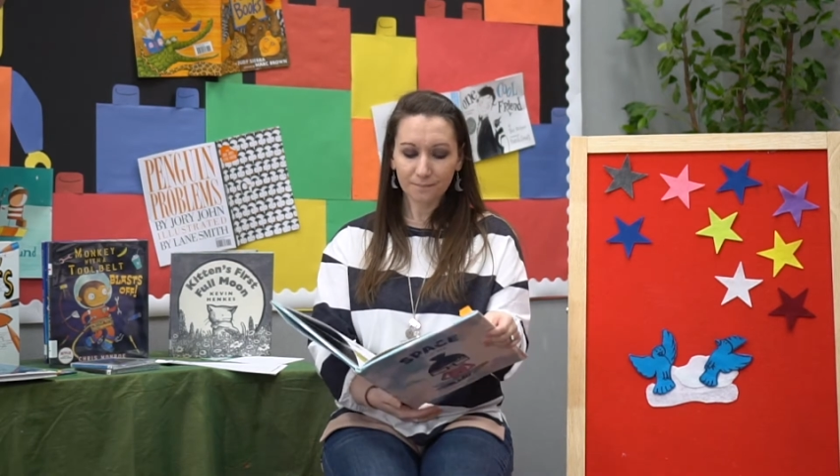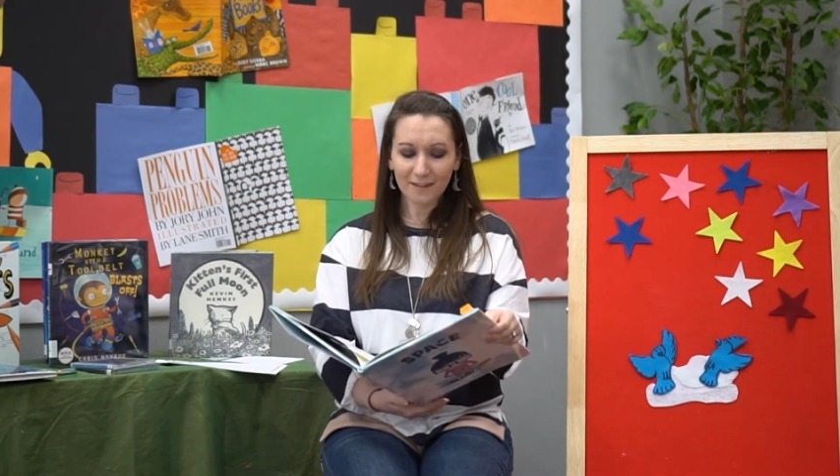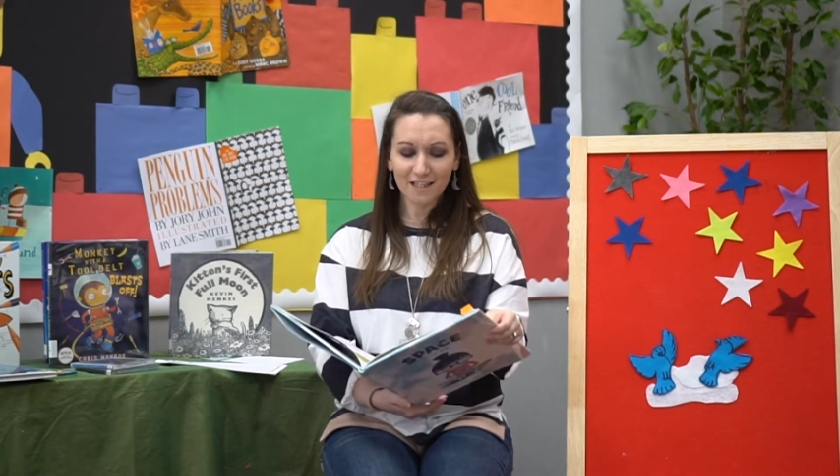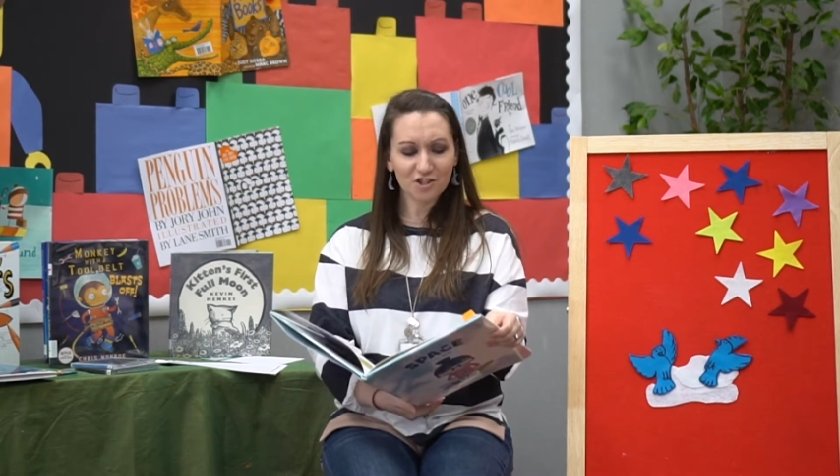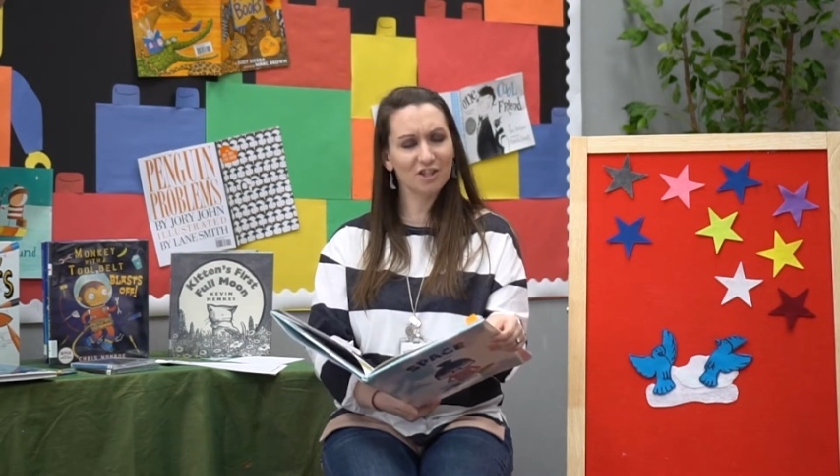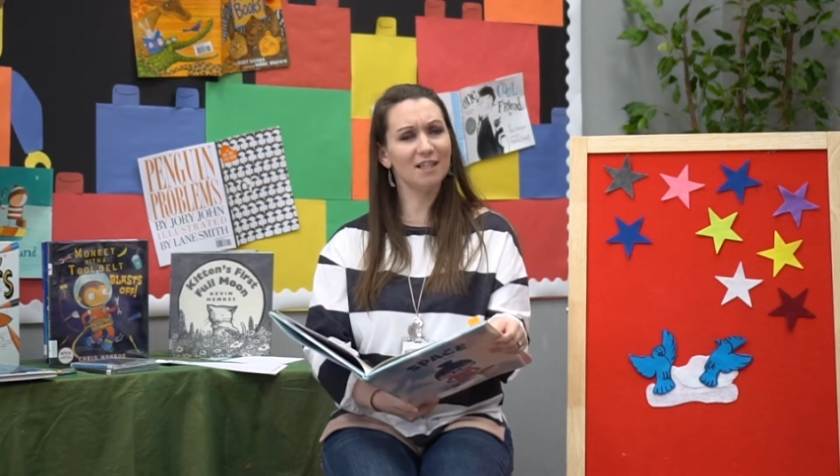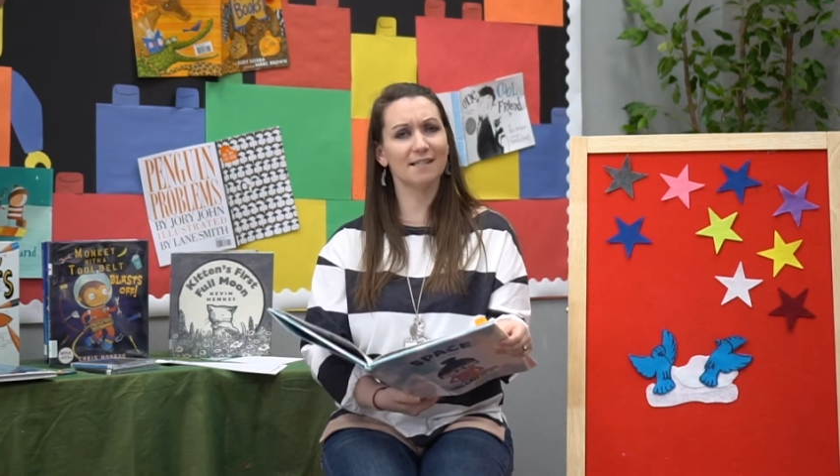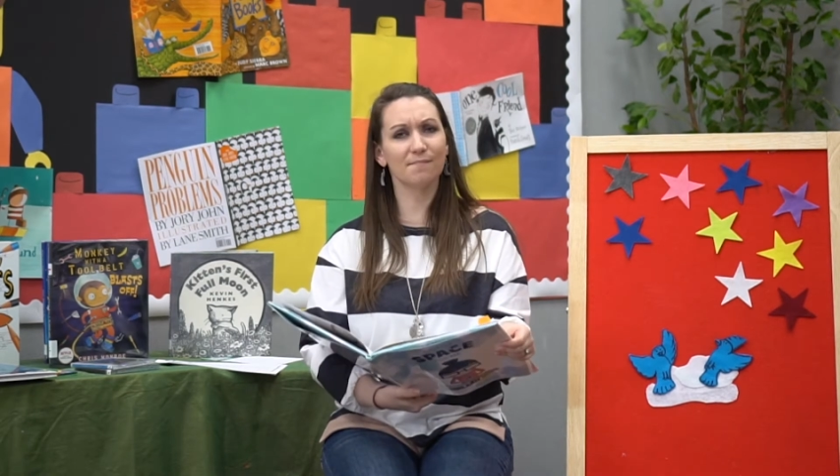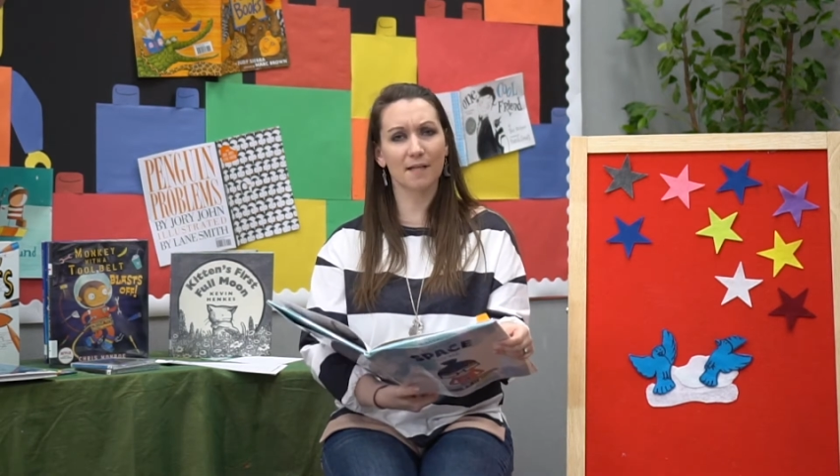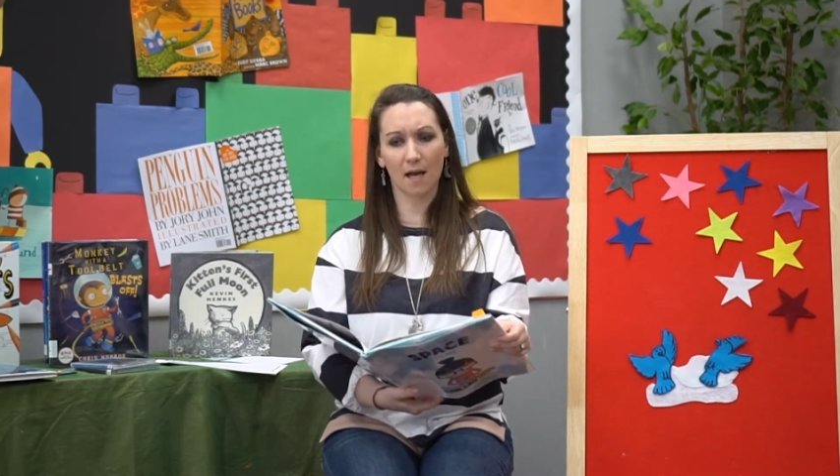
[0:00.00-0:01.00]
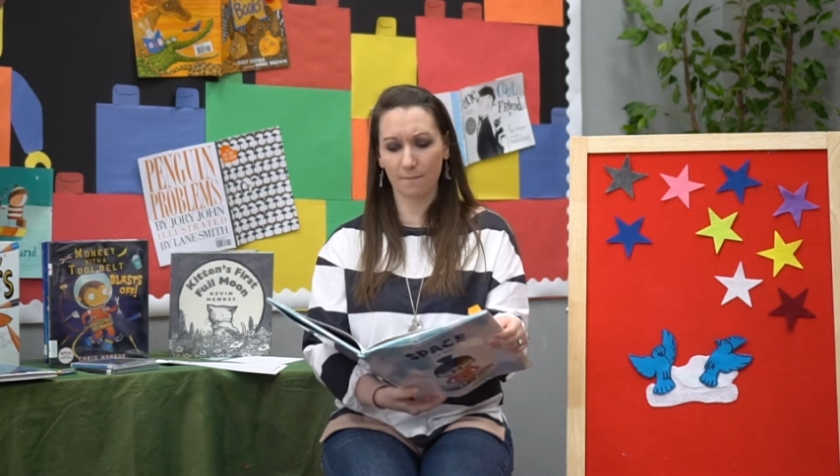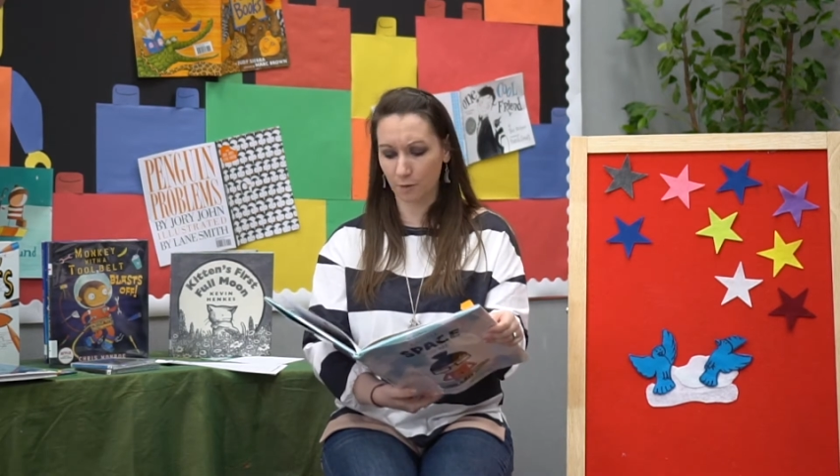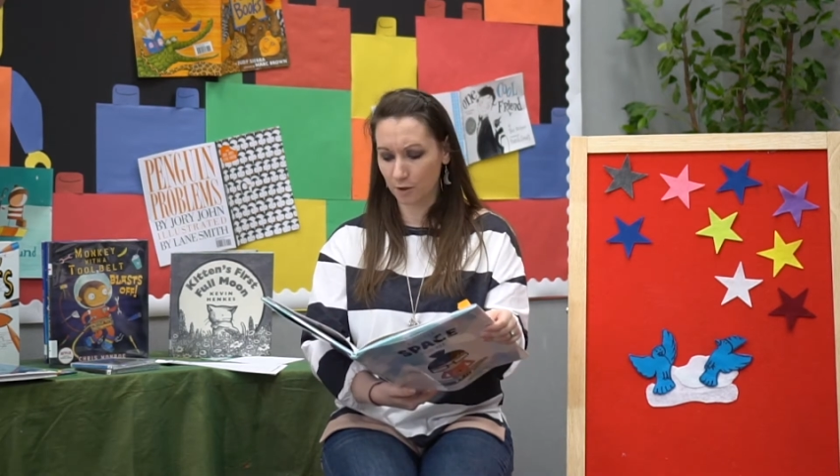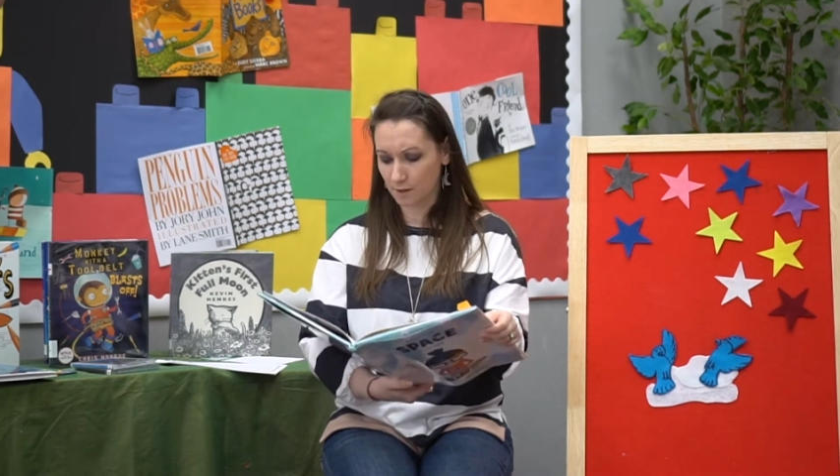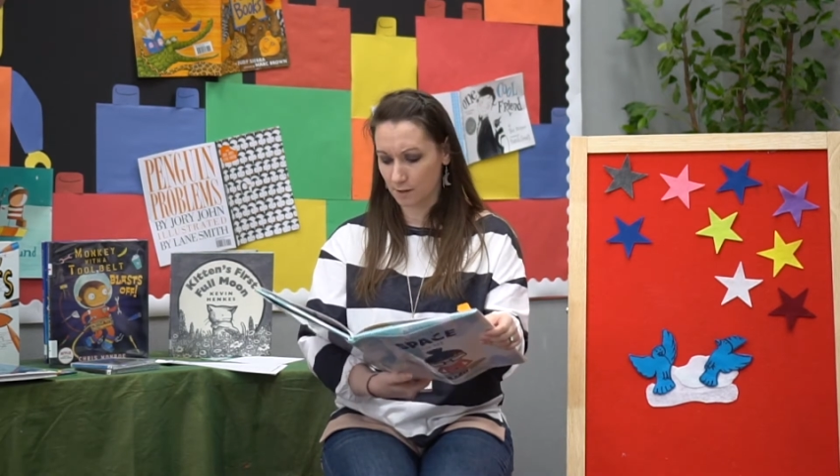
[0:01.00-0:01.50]
and she needs some time for
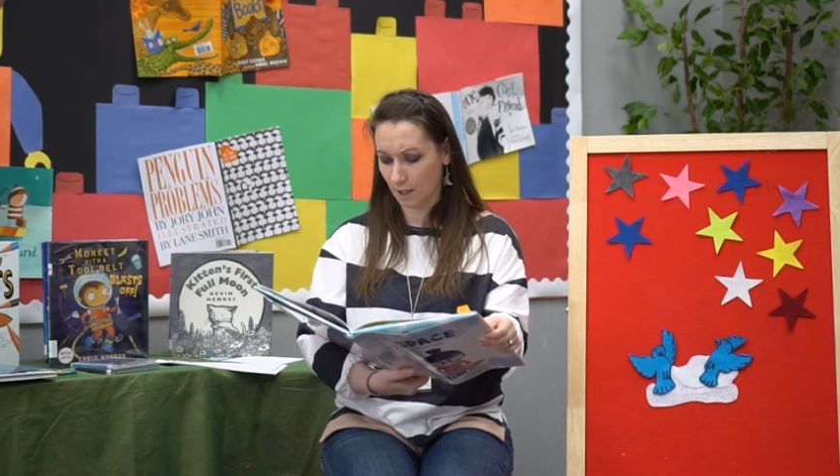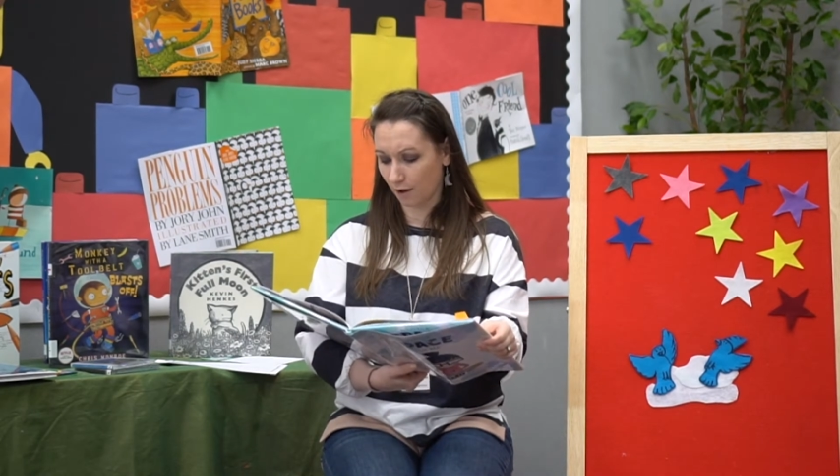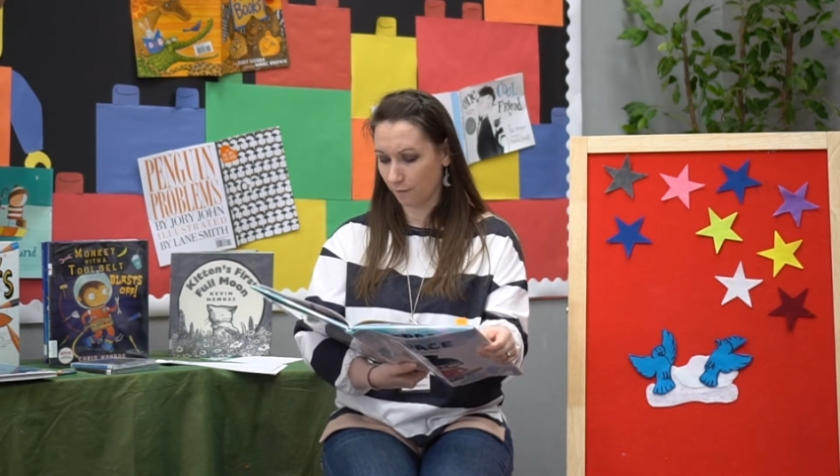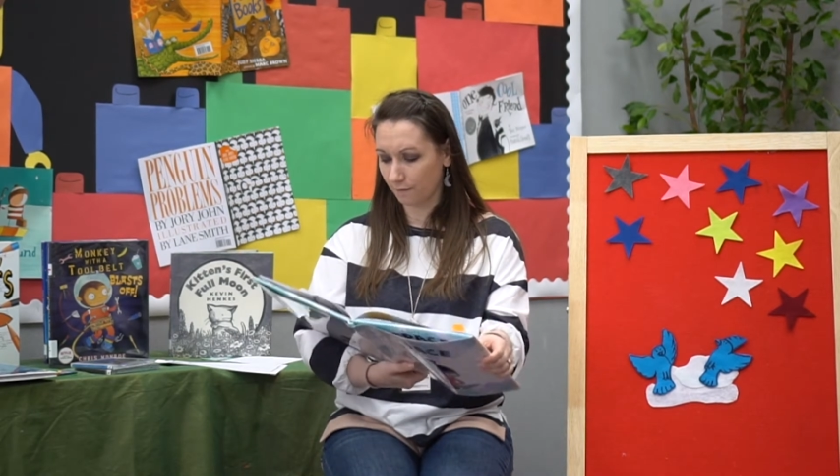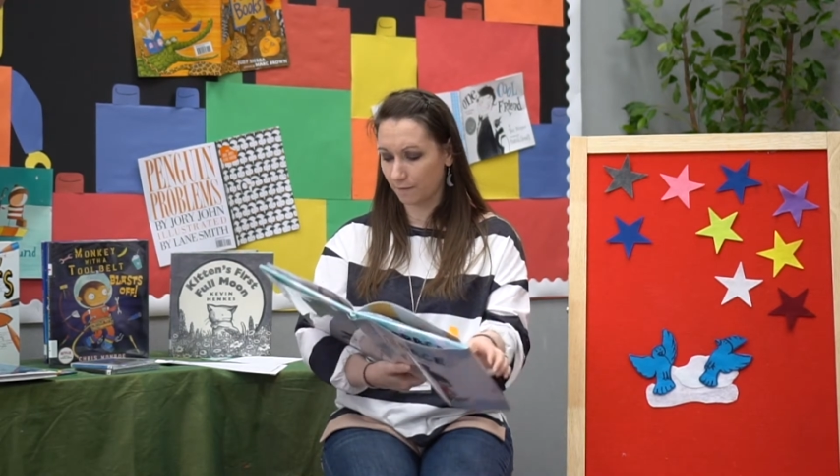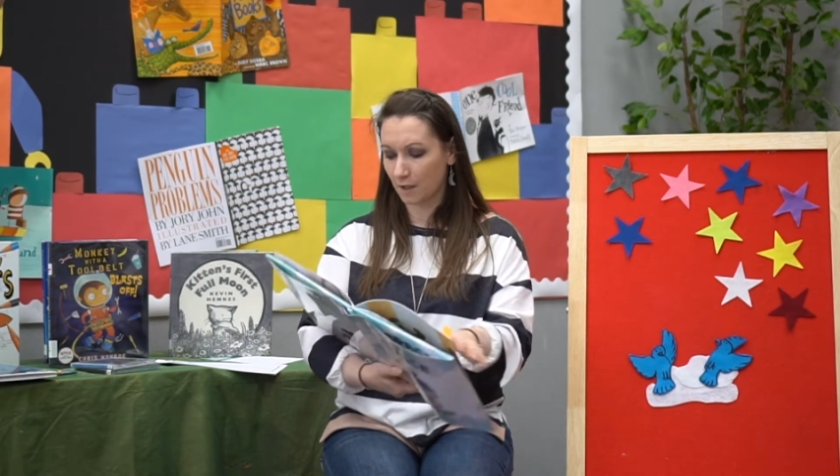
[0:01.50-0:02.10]
herself,